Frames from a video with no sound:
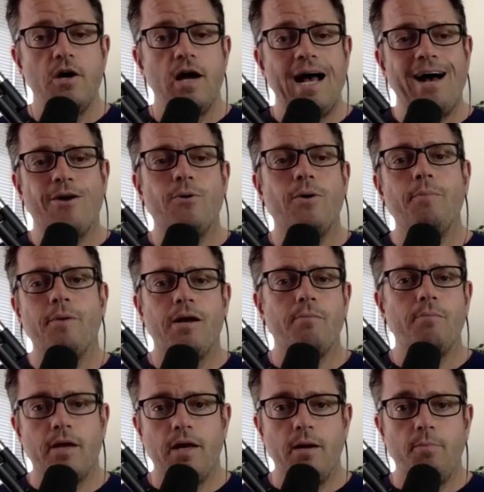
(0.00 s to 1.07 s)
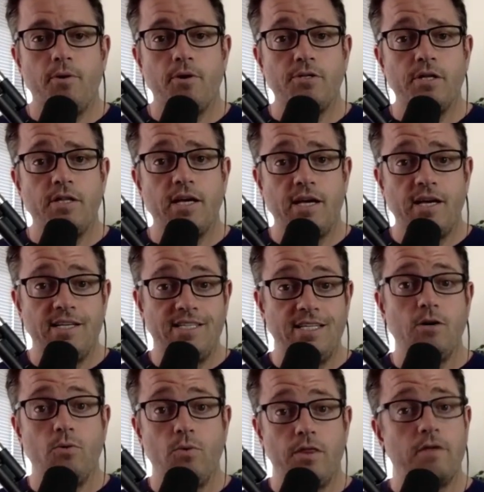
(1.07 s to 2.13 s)
How do I become the kind of person that can
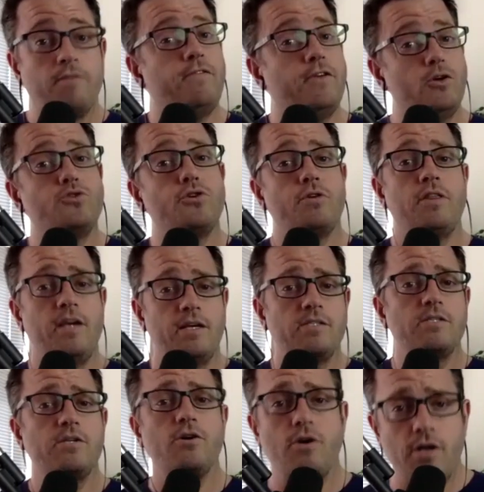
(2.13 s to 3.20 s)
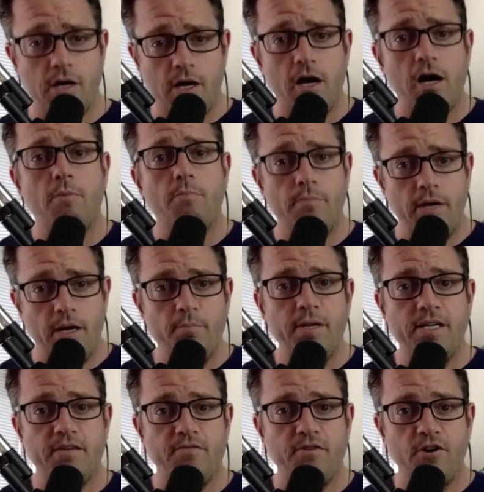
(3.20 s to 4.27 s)
deal with the future things that are going to come and be
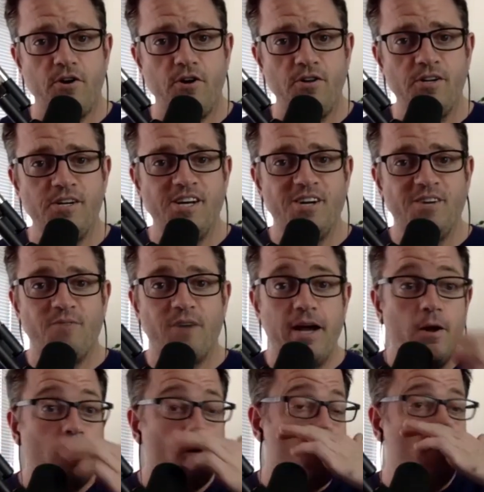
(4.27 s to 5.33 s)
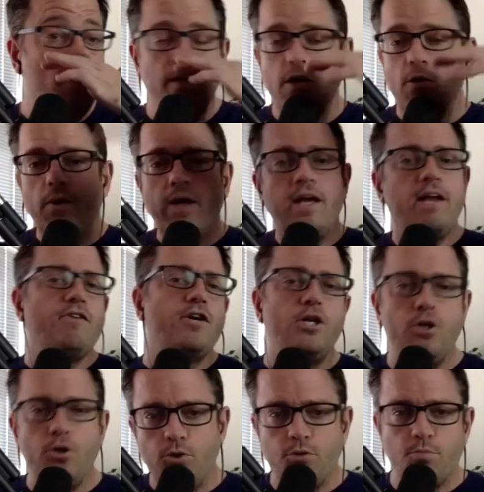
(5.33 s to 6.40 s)
difficult, right? We could have a
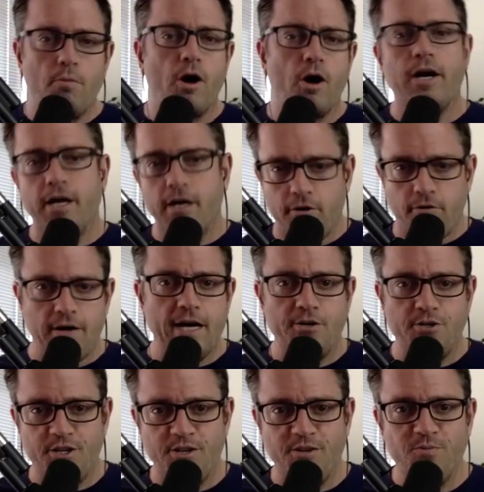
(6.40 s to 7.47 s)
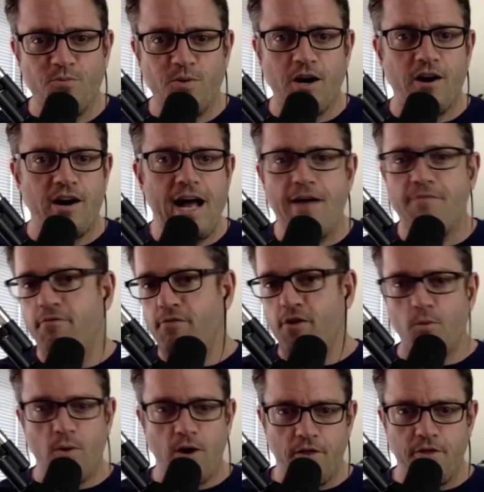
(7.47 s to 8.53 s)
huge market correction where half of
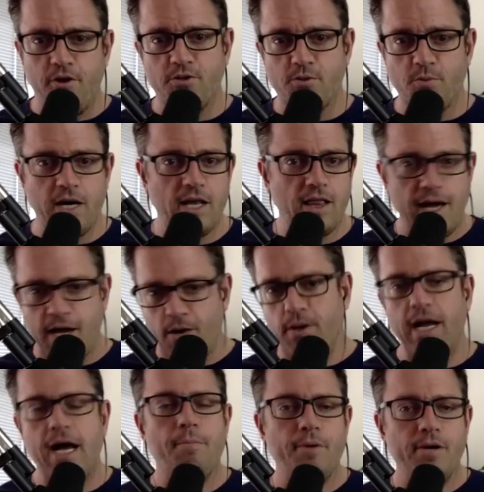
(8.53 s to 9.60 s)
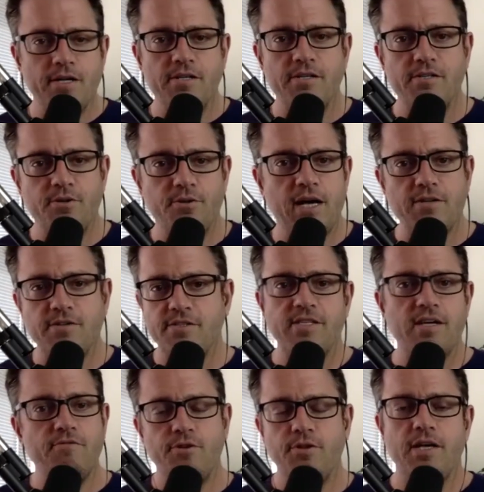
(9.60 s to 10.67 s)
our wealth goes away, like what happened in
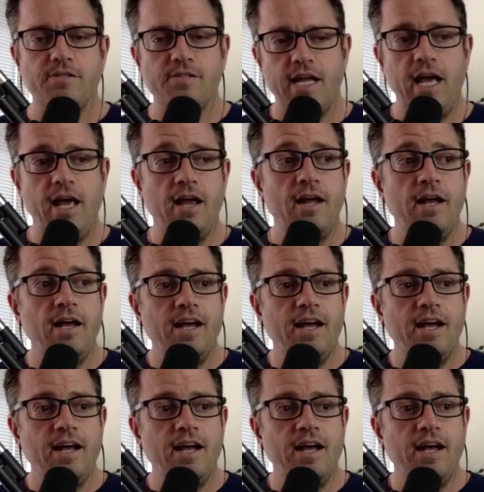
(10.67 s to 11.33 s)
2007, 2008.